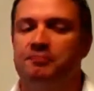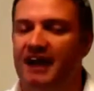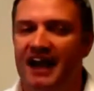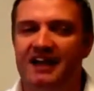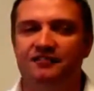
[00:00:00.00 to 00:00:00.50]

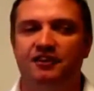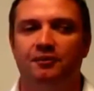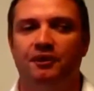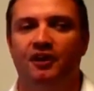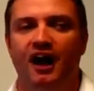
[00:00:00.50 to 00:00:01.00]

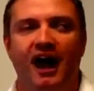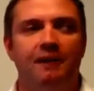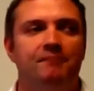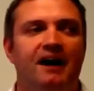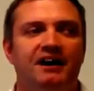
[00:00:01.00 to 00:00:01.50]
behavioural
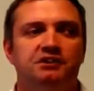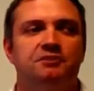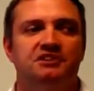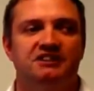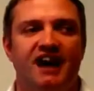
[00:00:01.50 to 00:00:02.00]
and
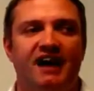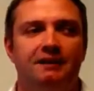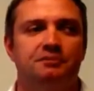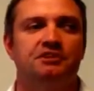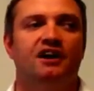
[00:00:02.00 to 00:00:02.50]
management
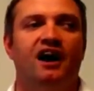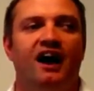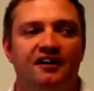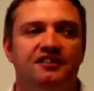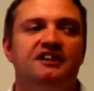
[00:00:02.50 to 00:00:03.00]
types,
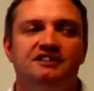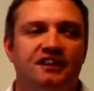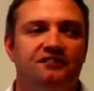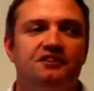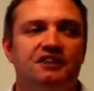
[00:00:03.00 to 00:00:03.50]
and these
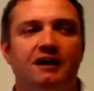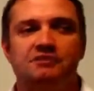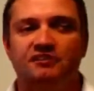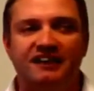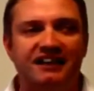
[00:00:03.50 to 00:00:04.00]
different
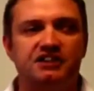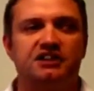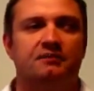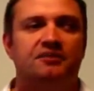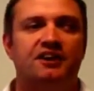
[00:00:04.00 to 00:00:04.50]
types of
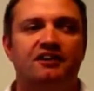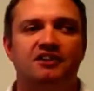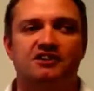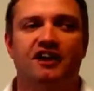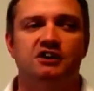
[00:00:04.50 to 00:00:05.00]
leadership
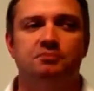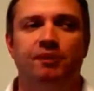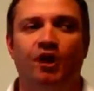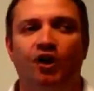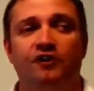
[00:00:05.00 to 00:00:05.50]
theories are
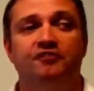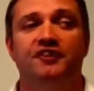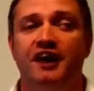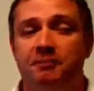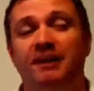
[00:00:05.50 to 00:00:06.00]
explored
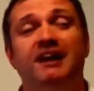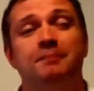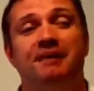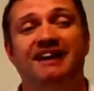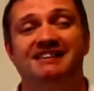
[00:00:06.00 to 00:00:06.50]
for their
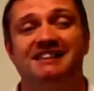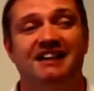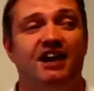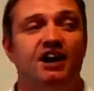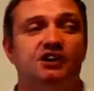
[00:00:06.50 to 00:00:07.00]

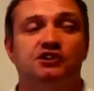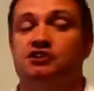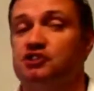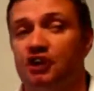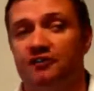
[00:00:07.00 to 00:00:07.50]
applicability to
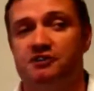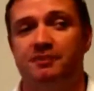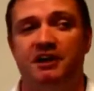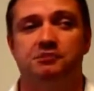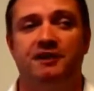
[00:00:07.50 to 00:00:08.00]
the
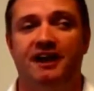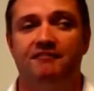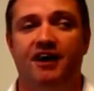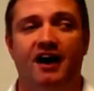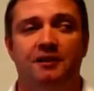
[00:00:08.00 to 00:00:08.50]
service management
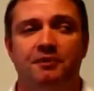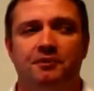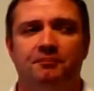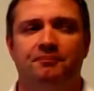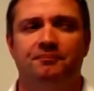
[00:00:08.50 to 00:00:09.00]

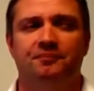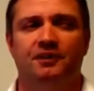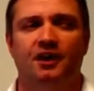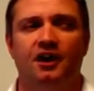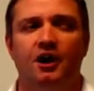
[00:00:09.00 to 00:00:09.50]
environment.
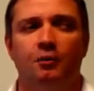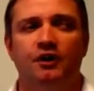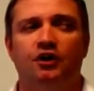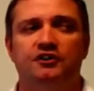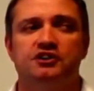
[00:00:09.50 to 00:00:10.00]

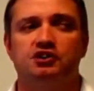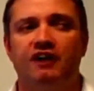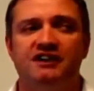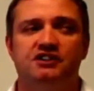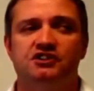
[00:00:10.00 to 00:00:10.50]
We look at the
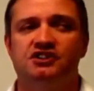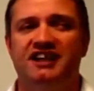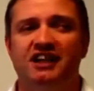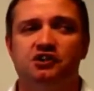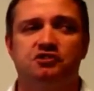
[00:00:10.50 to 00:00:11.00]
traits and
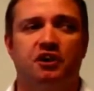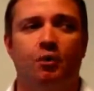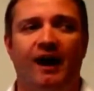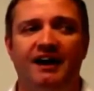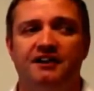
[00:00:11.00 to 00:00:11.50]
skills
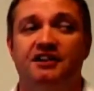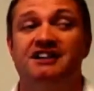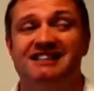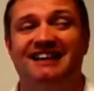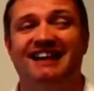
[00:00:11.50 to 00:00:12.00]

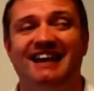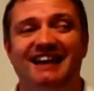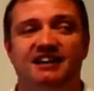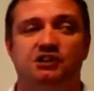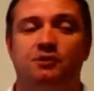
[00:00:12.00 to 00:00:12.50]
required to
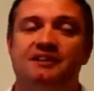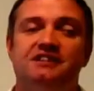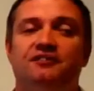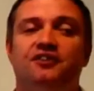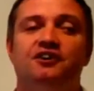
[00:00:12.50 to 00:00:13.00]
lead a
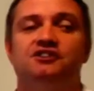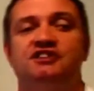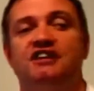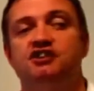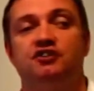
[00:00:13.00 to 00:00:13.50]
21st
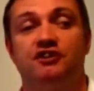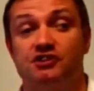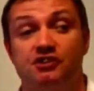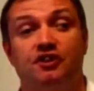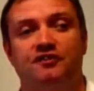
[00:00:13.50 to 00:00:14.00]

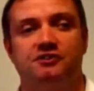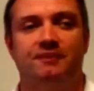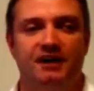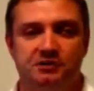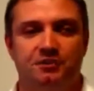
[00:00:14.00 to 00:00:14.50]
century
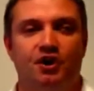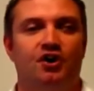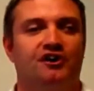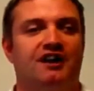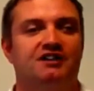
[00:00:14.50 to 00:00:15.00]
service management
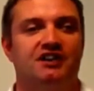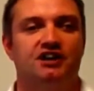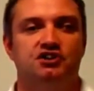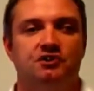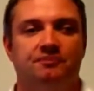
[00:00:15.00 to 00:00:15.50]

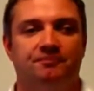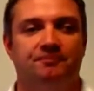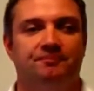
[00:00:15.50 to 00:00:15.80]
organisation.